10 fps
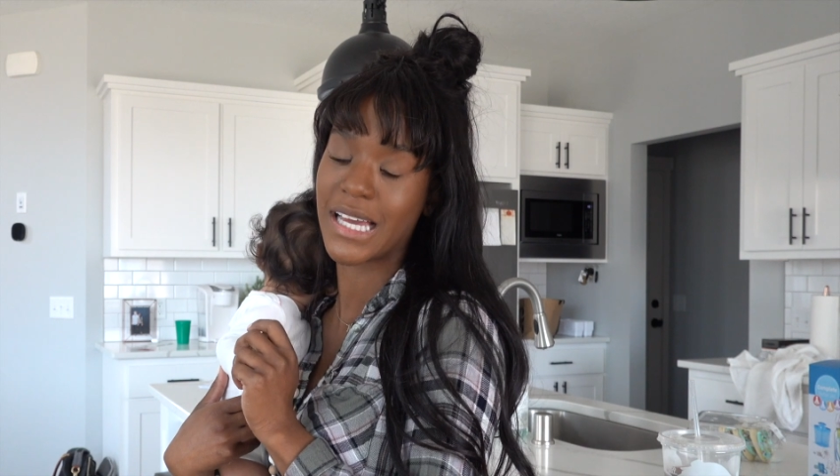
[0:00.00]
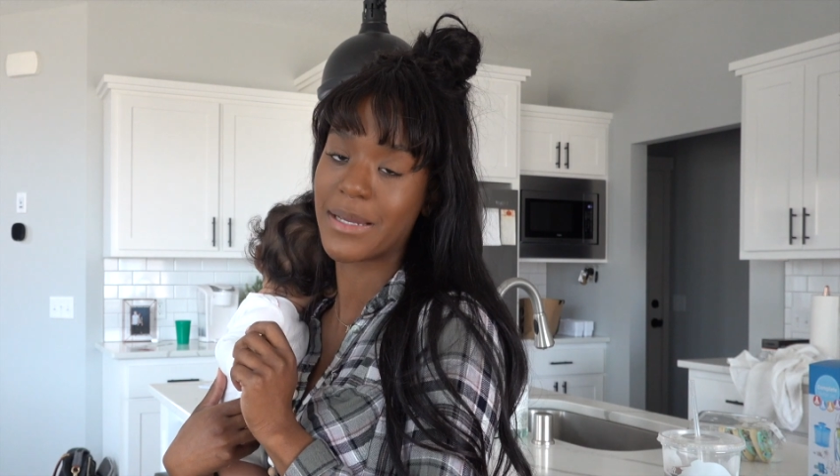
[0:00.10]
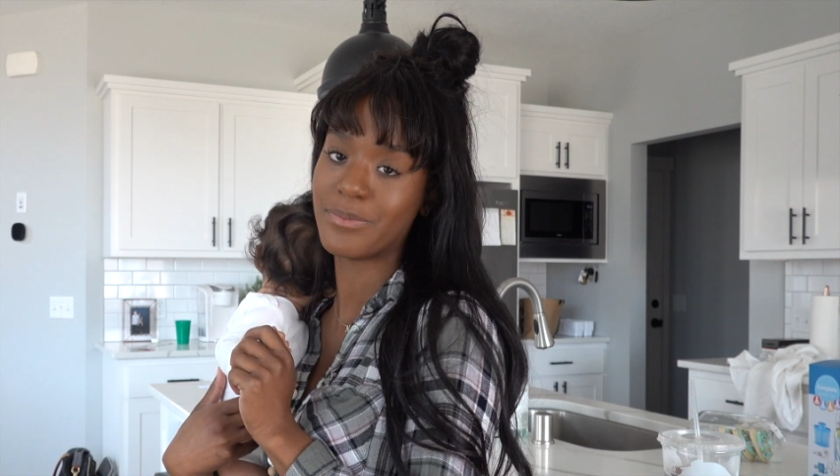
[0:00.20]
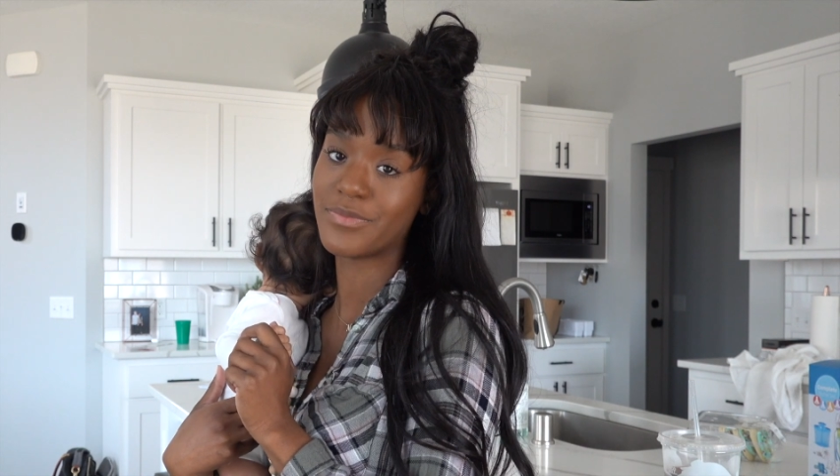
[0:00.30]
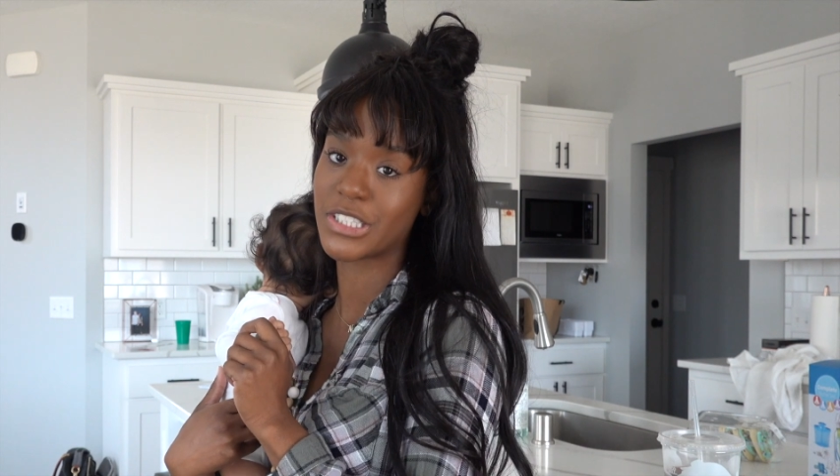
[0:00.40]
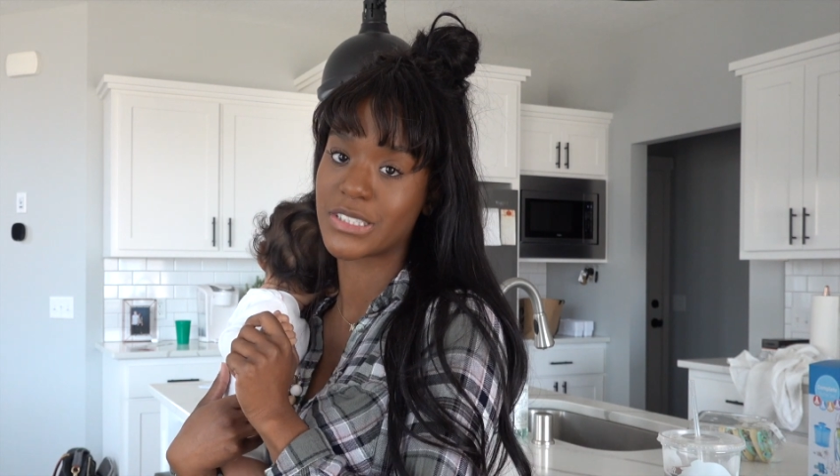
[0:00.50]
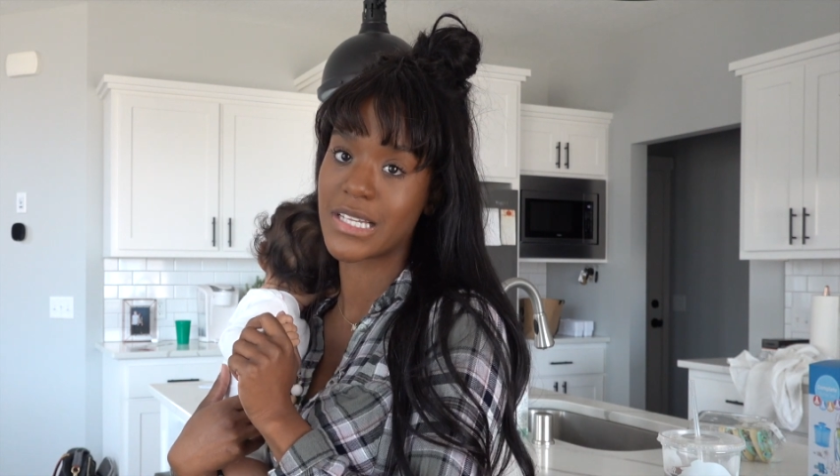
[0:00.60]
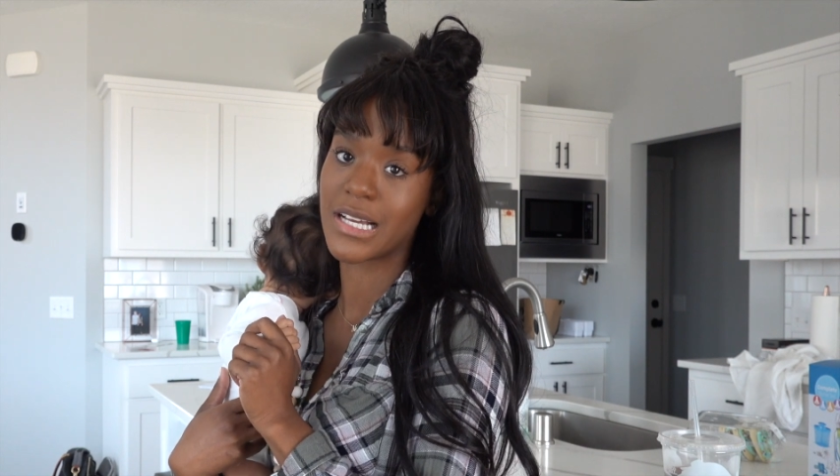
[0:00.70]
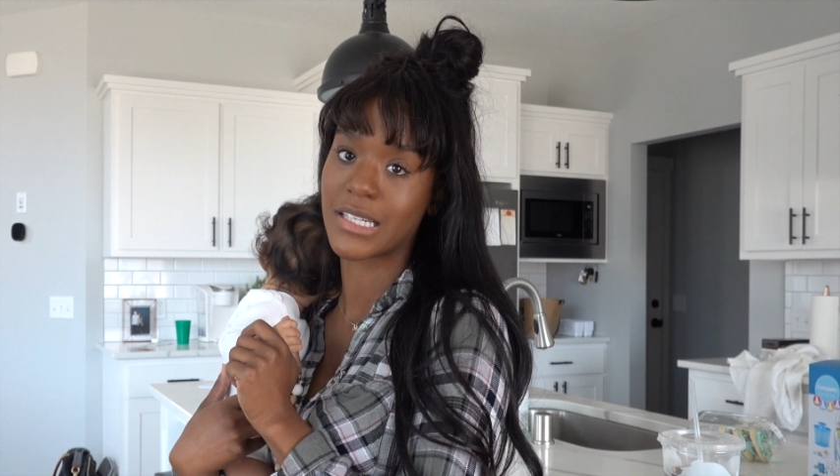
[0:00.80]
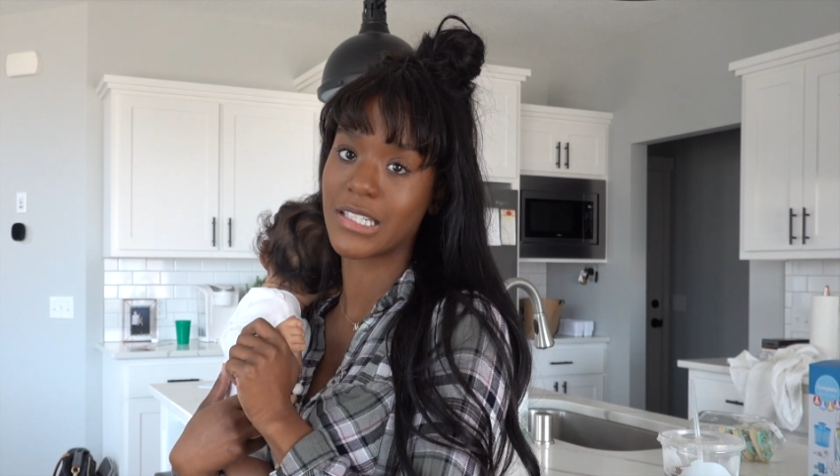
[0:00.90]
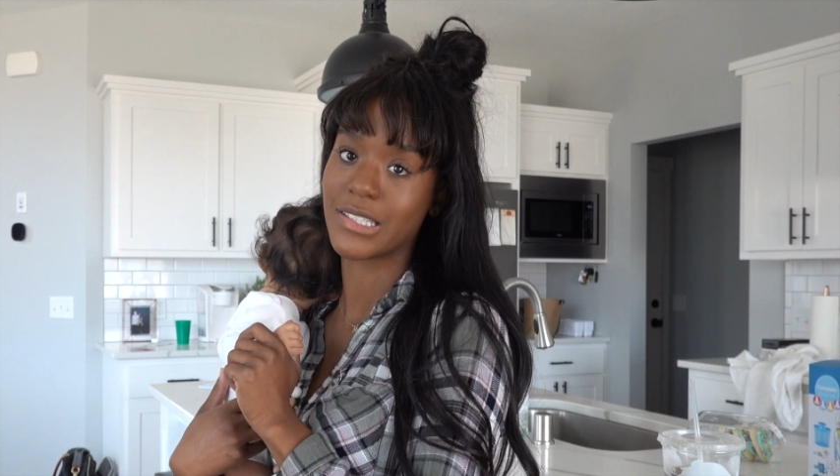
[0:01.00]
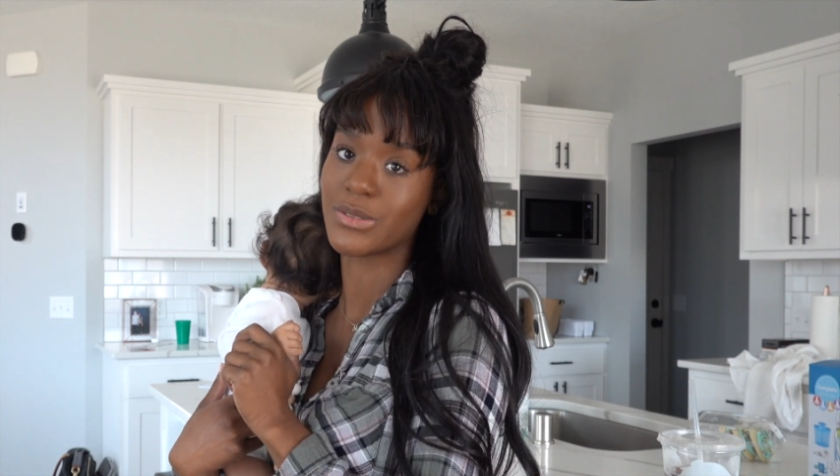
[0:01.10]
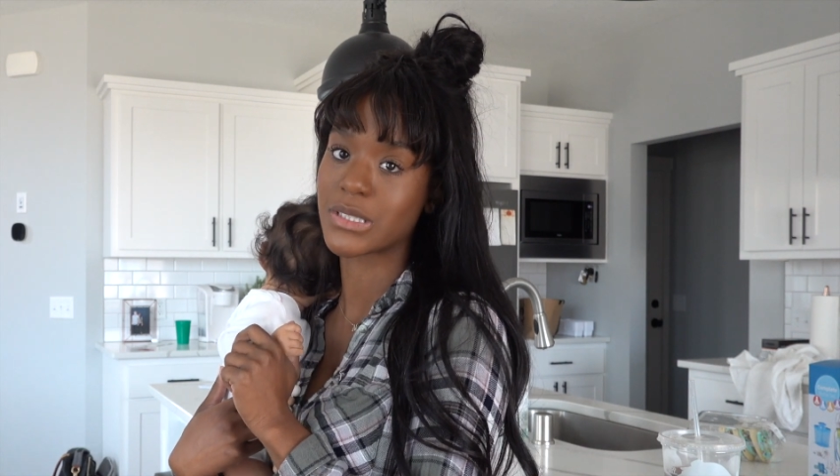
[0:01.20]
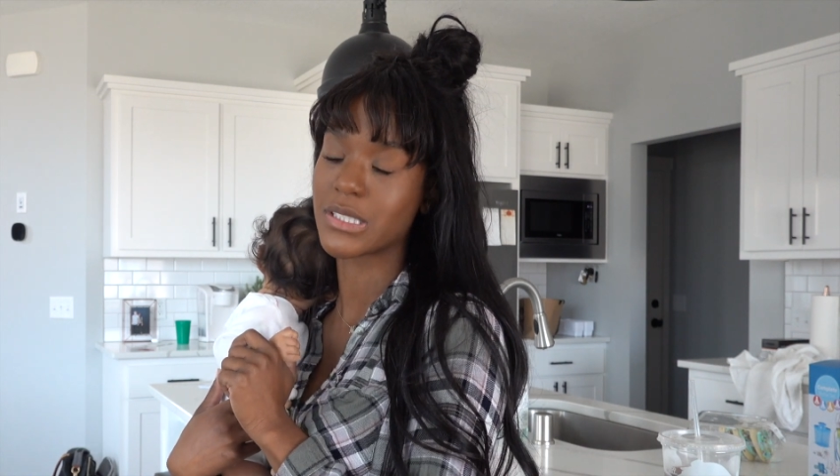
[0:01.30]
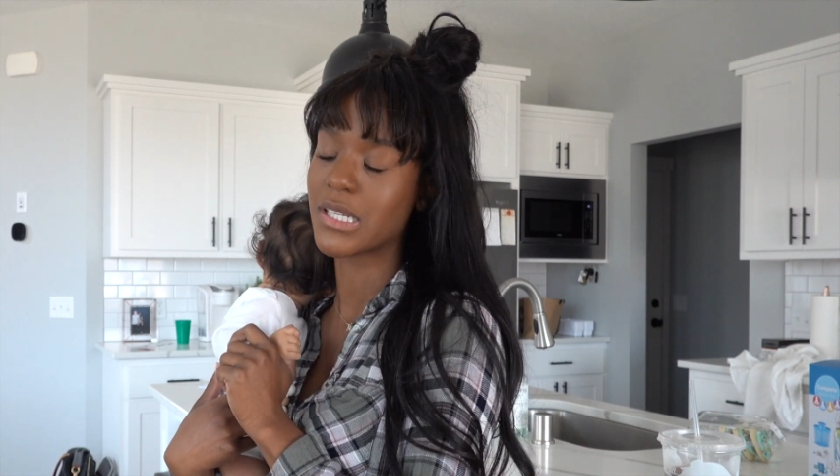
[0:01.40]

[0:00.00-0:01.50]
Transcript: I'm just not going to use it.